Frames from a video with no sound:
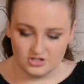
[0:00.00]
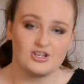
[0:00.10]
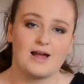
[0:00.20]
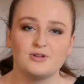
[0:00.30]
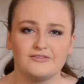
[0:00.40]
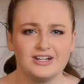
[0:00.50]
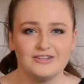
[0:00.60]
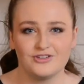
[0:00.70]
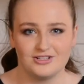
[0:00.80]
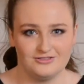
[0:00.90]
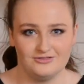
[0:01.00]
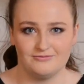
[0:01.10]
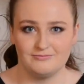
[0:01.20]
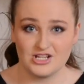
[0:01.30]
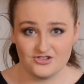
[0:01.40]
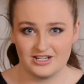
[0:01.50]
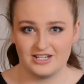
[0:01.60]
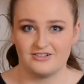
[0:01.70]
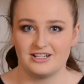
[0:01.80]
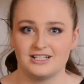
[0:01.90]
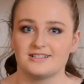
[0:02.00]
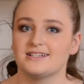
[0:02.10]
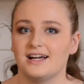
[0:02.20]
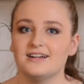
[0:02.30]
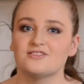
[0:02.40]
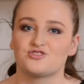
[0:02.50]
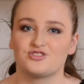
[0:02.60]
So I'm not very fond of measuring ingredients here,